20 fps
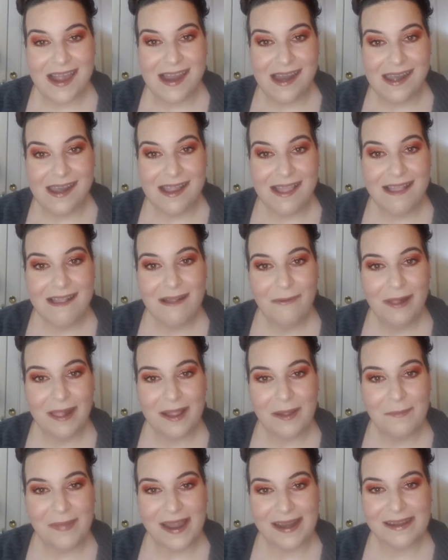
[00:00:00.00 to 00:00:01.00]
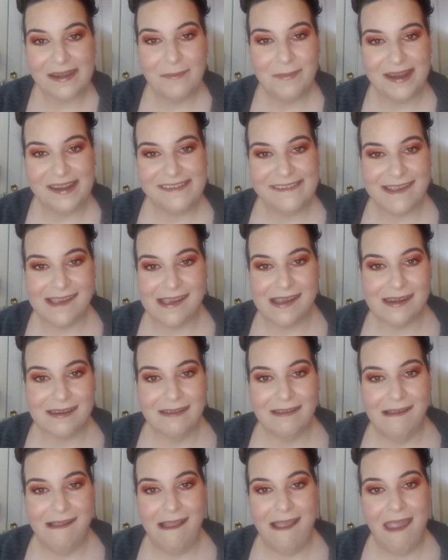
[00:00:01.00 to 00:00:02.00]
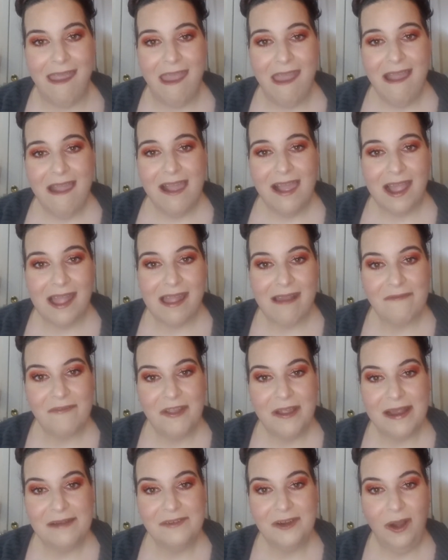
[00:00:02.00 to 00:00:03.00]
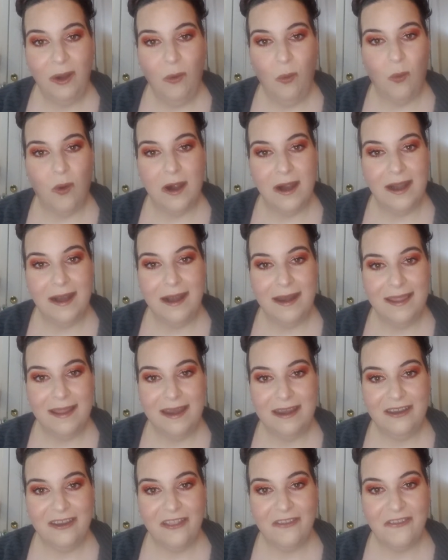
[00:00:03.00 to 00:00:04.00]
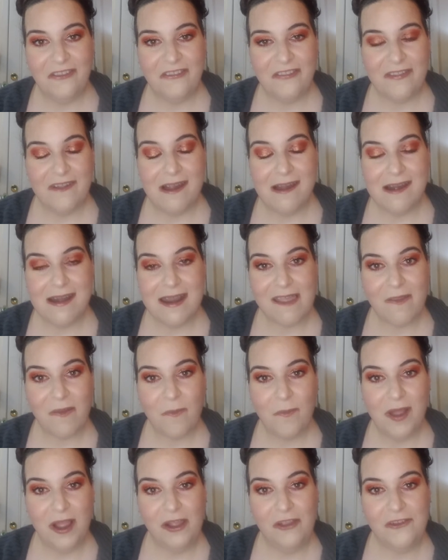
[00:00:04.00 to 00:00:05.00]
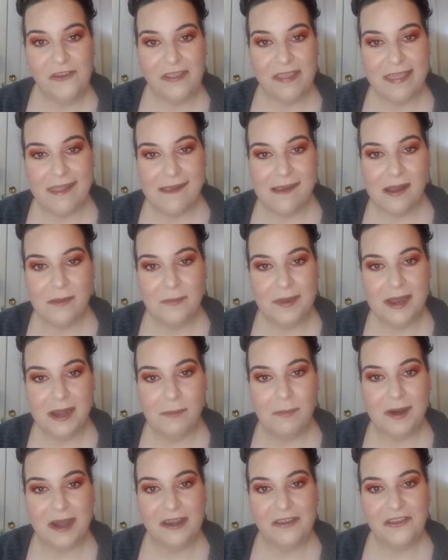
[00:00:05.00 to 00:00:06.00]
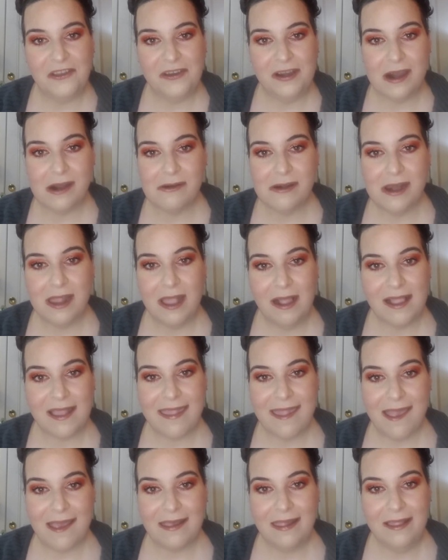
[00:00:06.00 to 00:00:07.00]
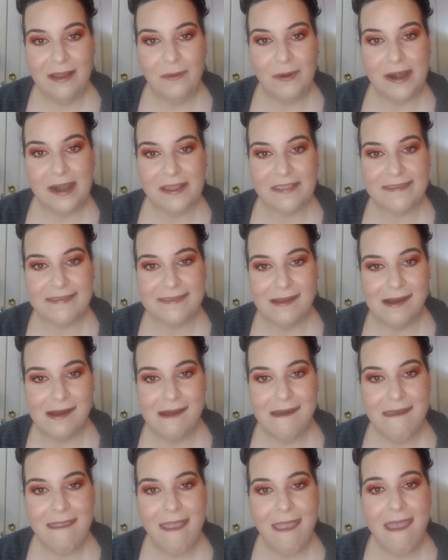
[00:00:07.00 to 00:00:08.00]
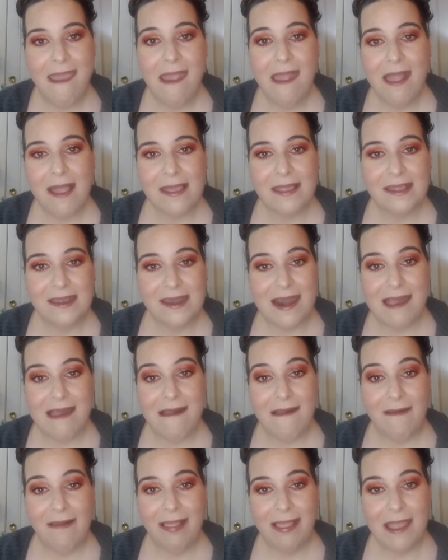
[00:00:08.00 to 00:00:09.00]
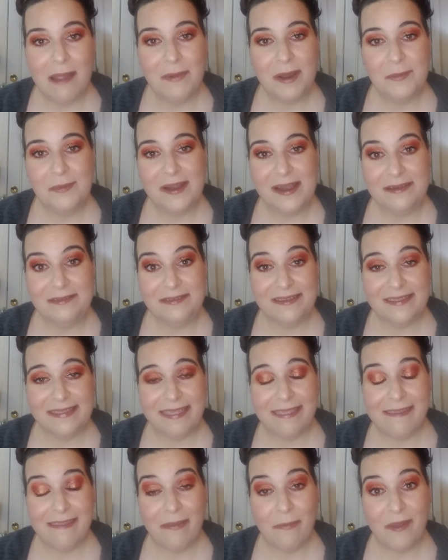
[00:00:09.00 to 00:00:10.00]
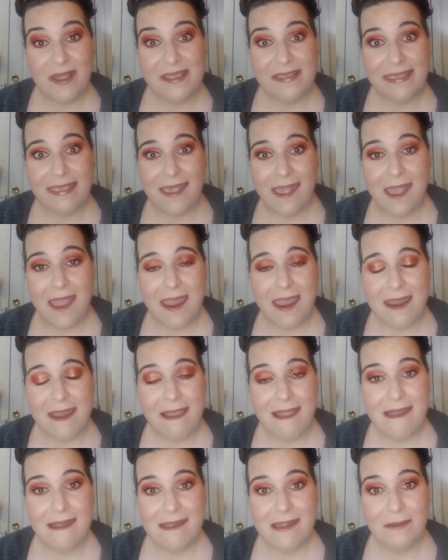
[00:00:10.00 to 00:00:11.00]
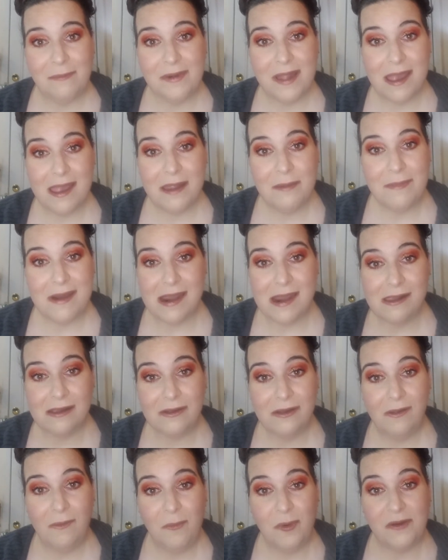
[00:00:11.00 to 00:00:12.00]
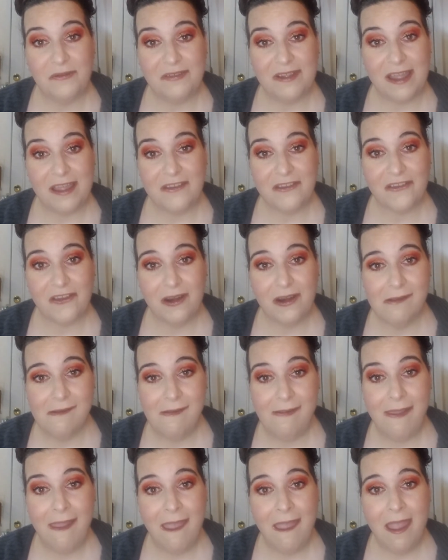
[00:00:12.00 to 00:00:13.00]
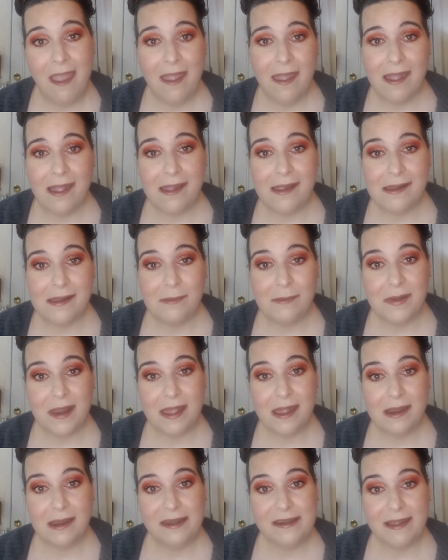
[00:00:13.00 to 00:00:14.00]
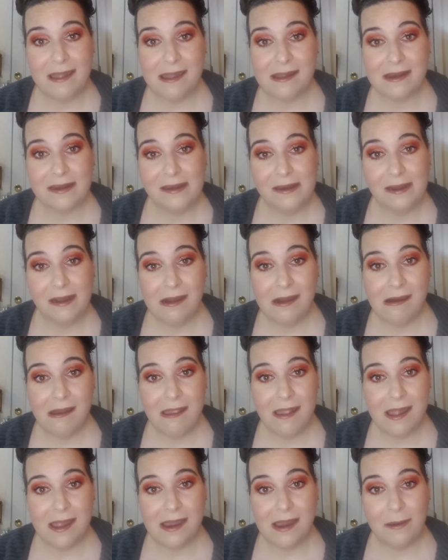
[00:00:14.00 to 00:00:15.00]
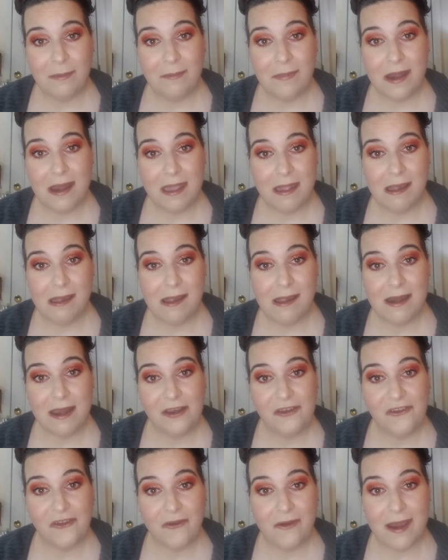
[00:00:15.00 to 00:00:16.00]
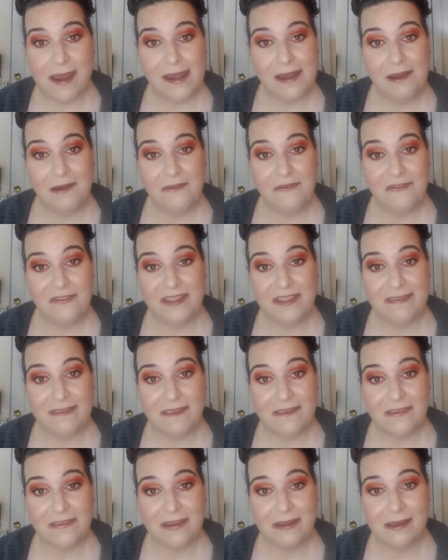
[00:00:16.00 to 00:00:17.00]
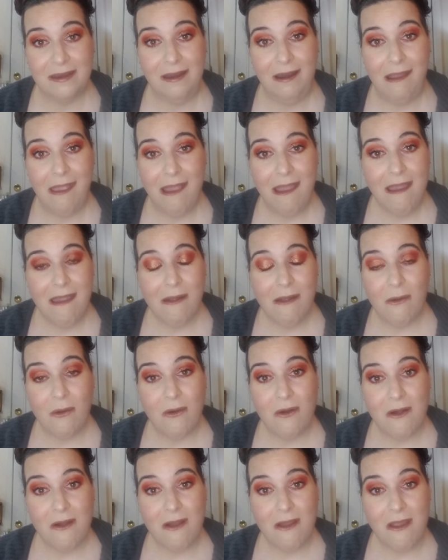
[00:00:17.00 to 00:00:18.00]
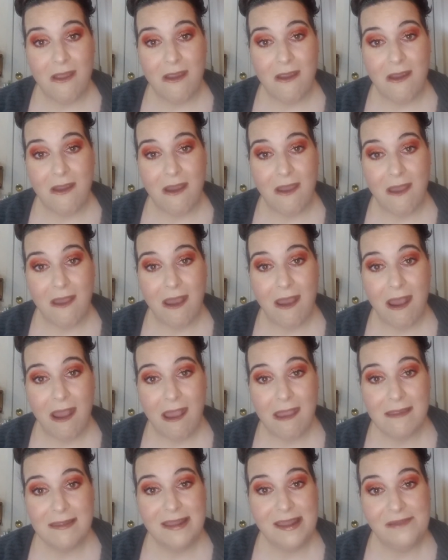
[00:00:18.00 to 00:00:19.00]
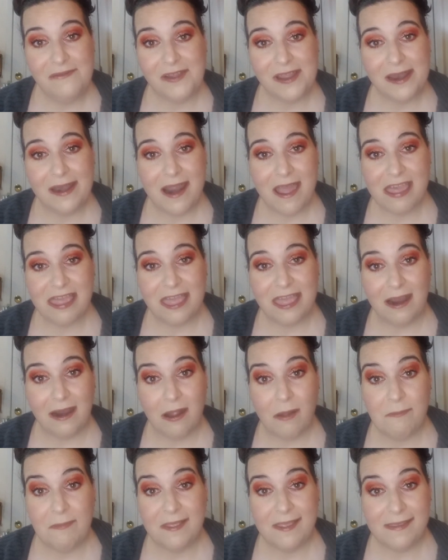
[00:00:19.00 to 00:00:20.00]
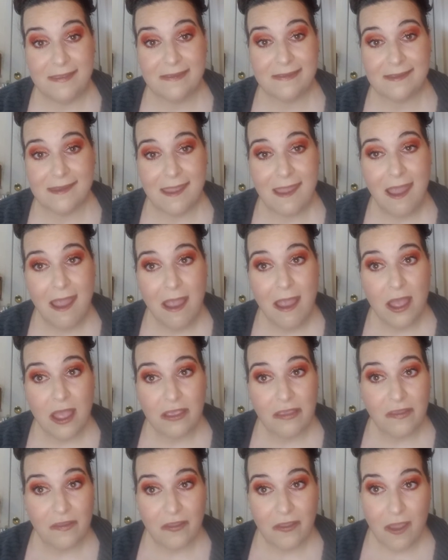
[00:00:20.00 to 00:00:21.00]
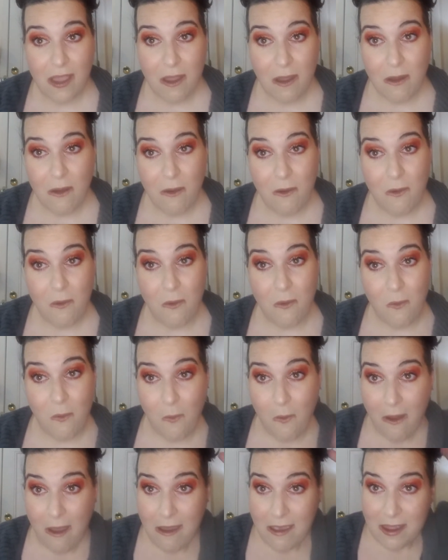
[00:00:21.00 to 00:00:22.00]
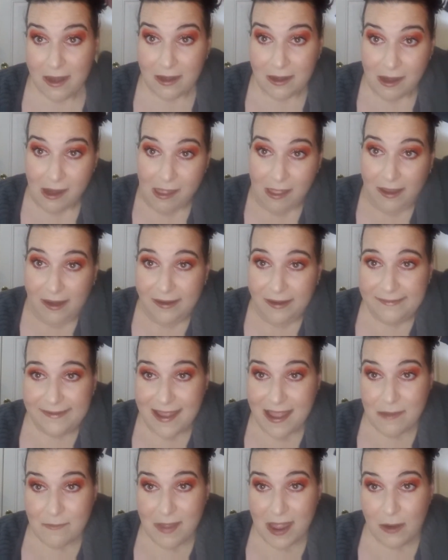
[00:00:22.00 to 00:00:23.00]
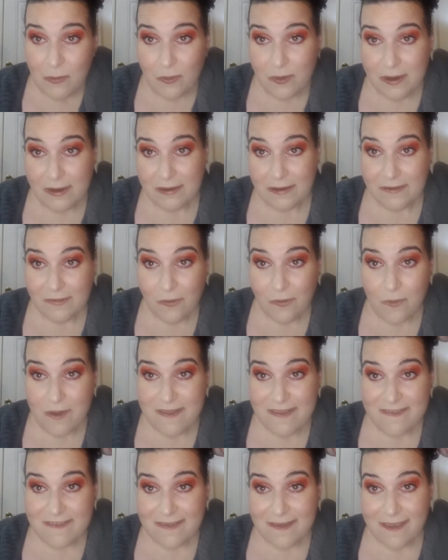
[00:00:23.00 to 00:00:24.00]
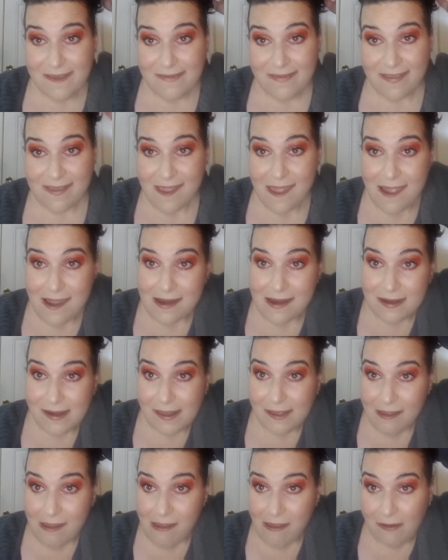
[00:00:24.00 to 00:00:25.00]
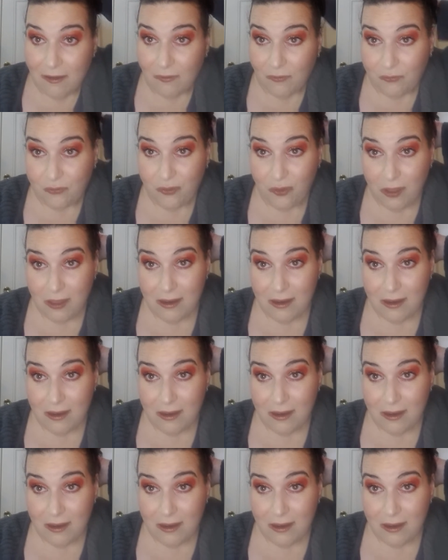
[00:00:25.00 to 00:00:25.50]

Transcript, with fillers: Hi, and welcome back to my channel. Have you ever wanted to start exposure therapy but you don't know exactly where to start? Now, let me preface this by saying I am not a medical professional, I am not a doctor, I am not a trained physician, or even a therapist. So, take my words with just kind of